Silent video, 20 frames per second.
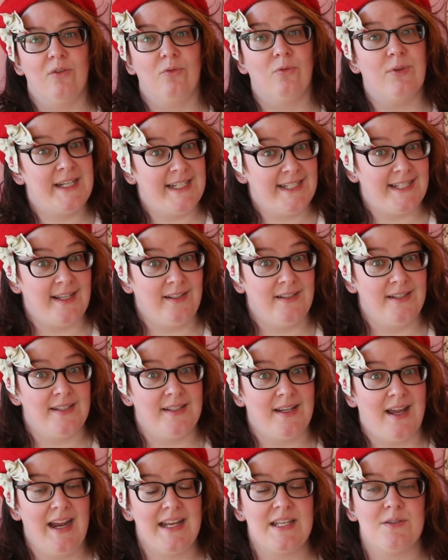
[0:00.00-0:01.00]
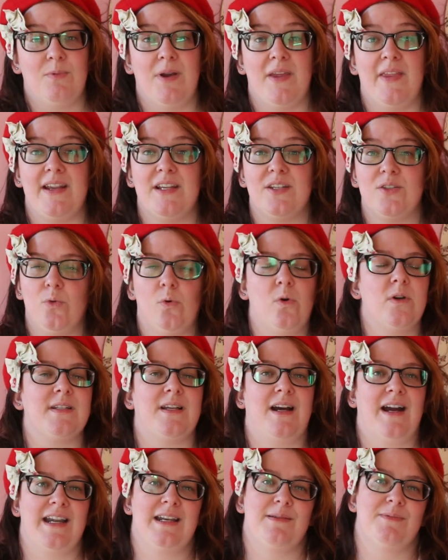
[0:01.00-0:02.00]
reseller sites where they source
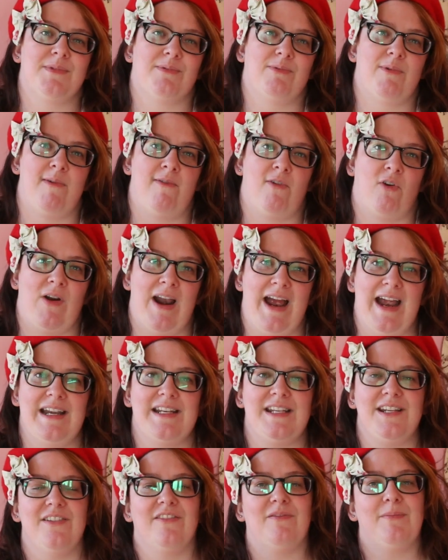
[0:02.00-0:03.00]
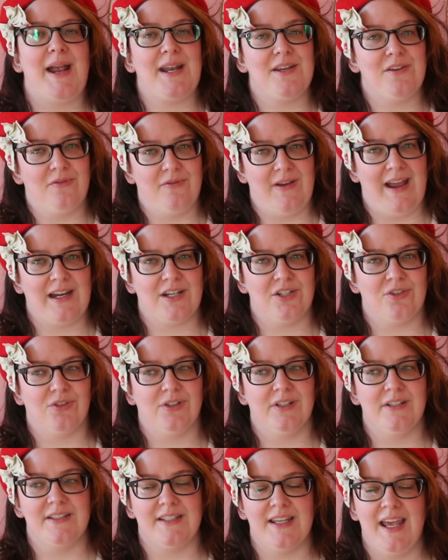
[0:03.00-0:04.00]
items from a variety of
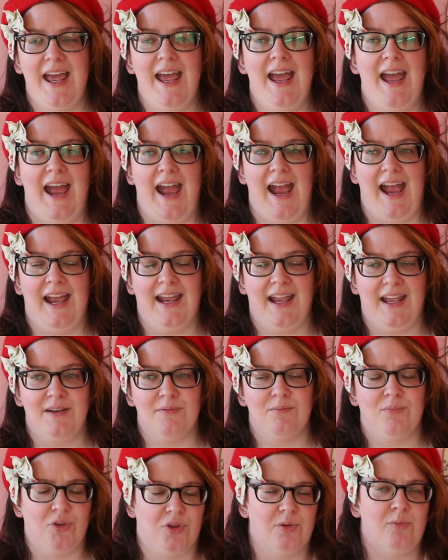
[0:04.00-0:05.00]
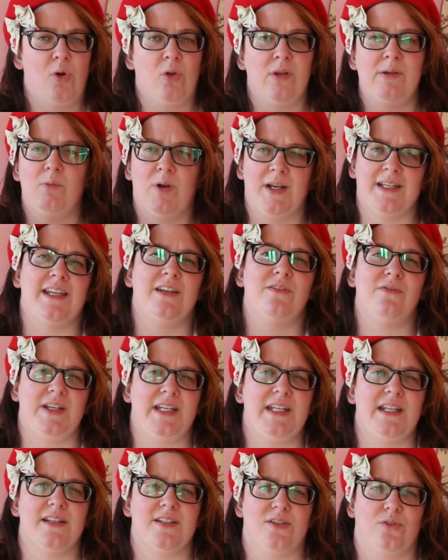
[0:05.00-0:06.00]
manufacturers and put them all in one
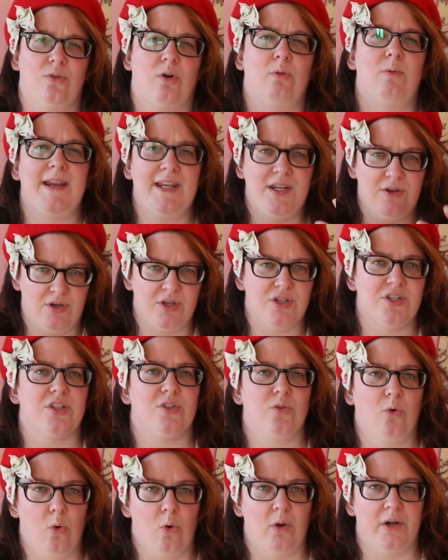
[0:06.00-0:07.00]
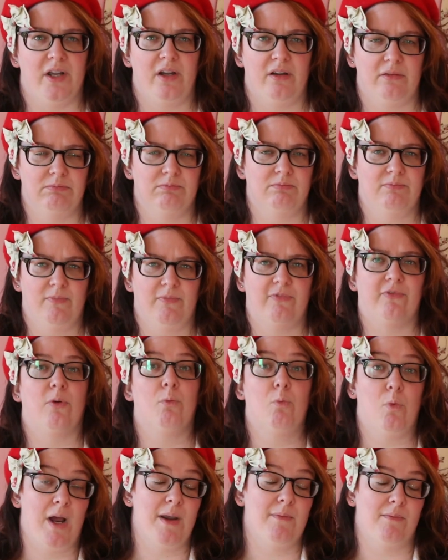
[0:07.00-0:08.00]
convenience store where you can just order
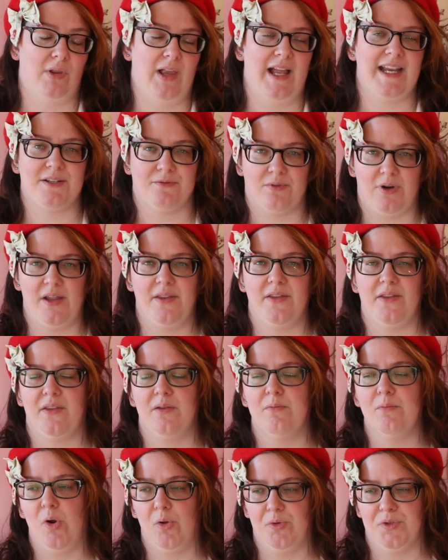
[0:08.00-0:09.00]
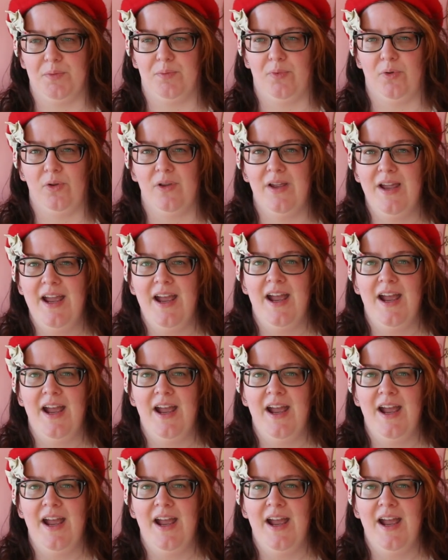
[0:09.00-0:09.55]
from one place rather than multiple.